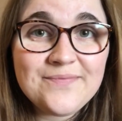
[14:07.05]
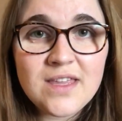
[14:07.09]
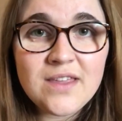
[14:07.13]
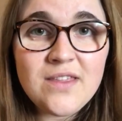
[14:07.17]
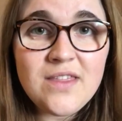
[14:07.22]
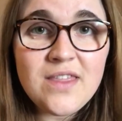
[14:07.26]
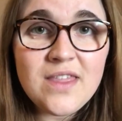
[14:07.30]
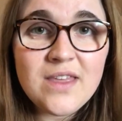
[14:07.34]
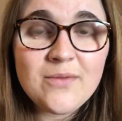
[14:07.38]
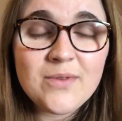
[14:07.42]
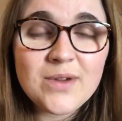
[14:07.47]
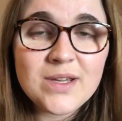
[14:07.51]
The
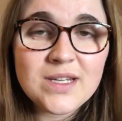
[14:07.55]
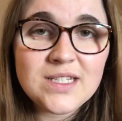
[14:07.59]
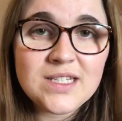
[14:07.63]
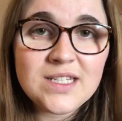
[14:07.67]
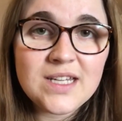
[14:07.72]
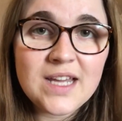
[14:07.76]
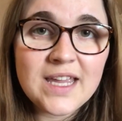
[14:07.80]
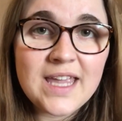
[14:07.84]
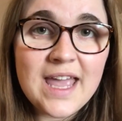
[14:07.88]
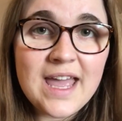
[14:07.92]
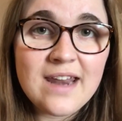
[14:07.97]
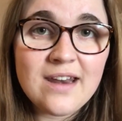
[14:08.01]
other thing which,
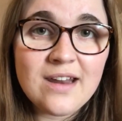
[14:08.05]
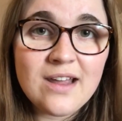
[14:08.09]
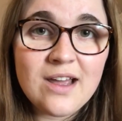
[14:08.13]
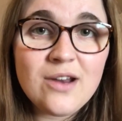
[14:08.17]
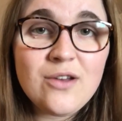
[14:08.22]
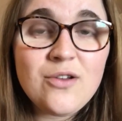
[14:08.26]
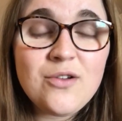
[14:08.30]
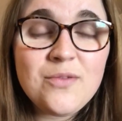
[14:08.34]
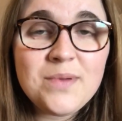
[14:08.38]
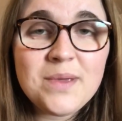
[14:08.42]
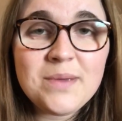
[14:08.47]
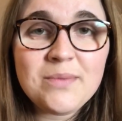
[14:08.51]
again, a
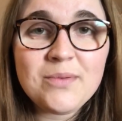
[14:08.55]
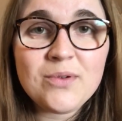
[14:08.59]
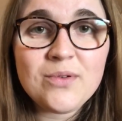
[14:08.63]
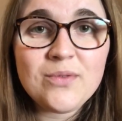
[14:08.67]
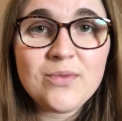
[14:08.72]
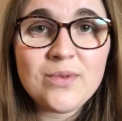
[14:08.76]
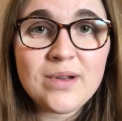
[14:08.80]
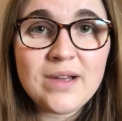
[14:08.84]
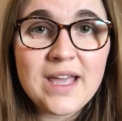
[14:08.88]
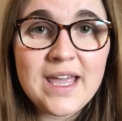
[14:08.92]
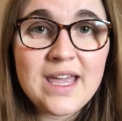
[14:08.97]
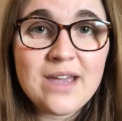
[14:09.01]
lot of
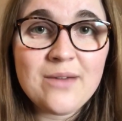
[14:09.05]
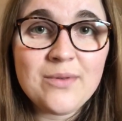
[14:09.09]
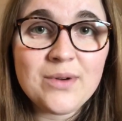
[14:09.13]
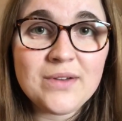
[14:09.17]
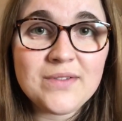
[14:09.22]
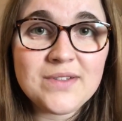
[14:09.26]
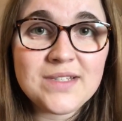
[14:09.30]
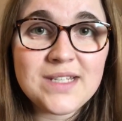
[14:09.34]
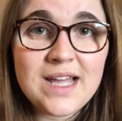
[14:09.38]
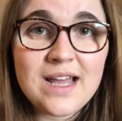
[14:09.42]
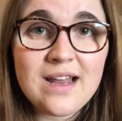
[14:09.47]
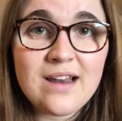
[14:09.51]
people here will
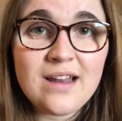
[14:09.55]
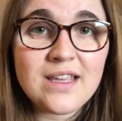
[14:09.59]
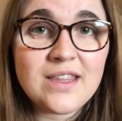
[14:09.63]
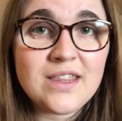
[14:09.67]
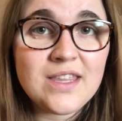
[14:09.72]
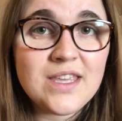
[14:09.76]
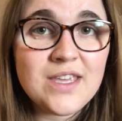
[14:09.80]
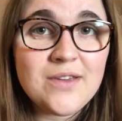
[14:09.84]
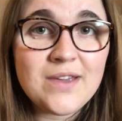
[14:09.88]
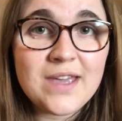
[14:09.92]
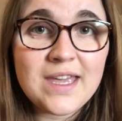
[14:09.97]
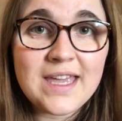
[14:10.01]
have sat like
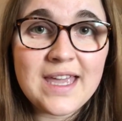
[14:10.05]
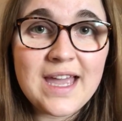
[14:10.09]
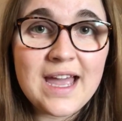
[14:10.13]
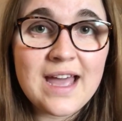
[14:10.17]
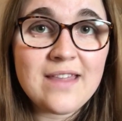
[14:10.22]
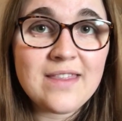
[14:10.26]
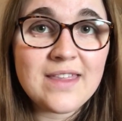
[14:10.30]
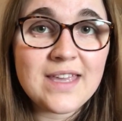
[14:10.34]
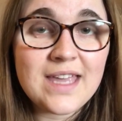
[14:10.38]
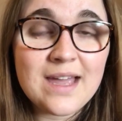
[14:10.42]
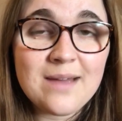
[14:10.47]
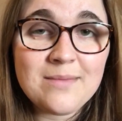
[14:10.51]
the
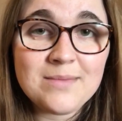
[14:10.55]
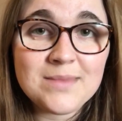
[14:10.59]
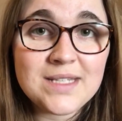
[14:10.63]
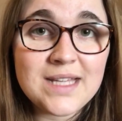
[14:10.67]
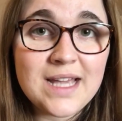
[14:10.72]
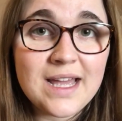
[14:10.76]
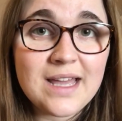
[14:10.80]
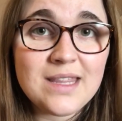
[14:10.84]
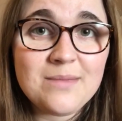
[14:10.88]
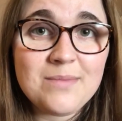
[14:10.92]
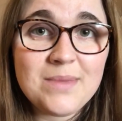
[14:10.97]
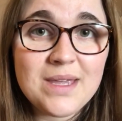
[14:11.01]
UKCAT, the
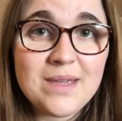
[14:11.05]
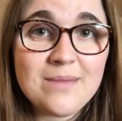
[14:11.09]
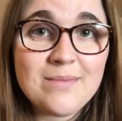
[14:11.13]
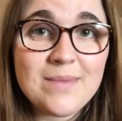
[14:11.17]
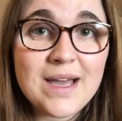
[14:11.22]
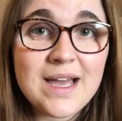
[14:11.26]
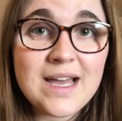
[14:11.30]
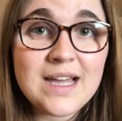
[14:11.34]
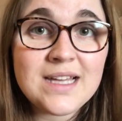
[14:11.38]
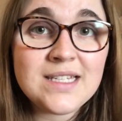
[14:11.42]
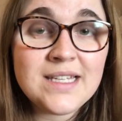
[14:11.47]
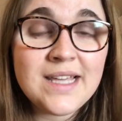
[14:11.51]
GAMSAT, the
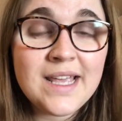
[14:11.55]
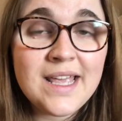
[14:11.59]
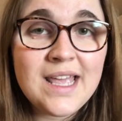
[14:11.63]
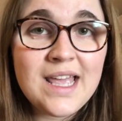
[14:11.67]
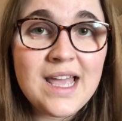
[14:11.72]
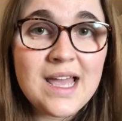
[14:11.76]
BMAT,